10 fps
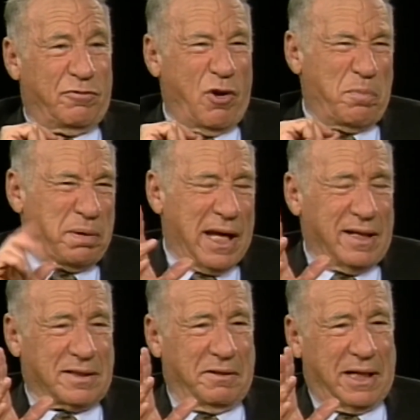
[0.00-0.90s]
Foreplay
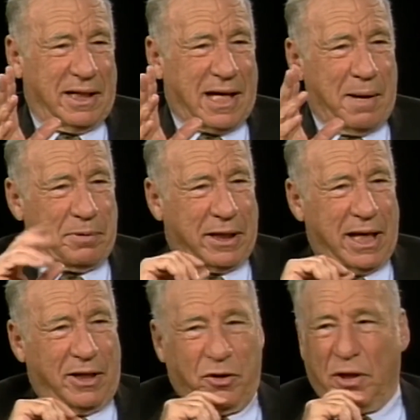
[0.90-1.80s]
is already
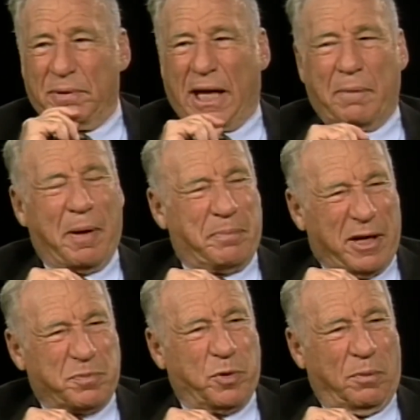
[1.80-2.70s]
complicated. You could pick up a
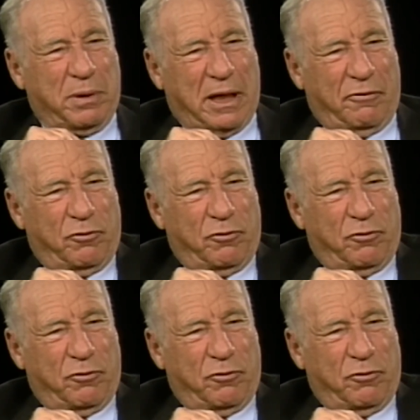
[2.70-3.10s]
baseball player.